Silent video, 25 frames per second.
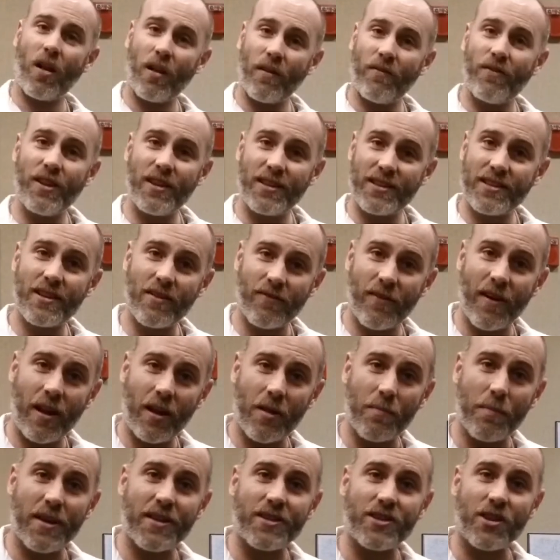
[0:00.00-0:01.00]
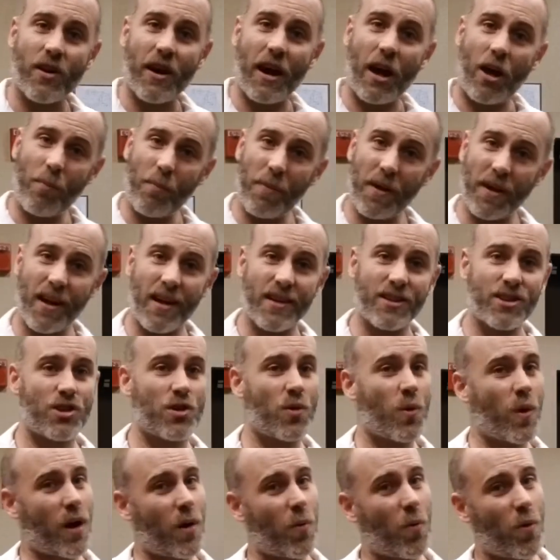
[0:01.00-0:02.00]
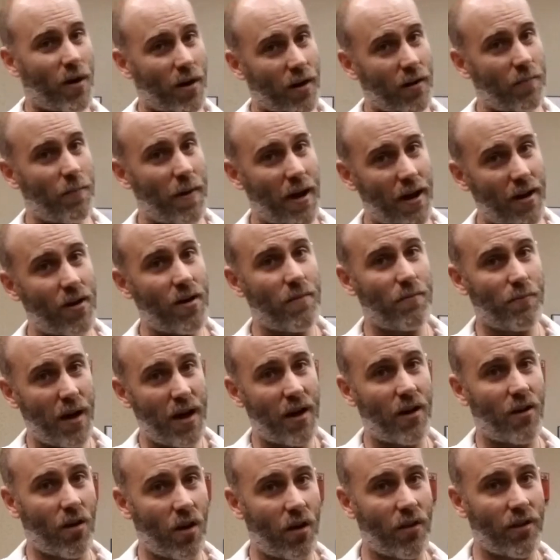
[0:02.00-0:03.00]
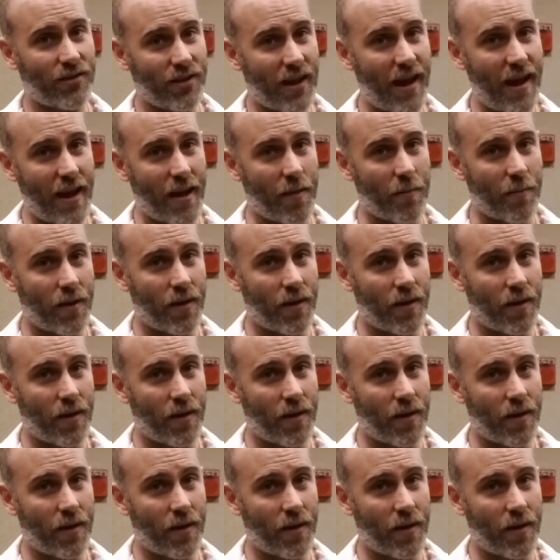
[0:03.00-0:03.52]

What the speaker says: of these developments are helping us do our work better and better all the time.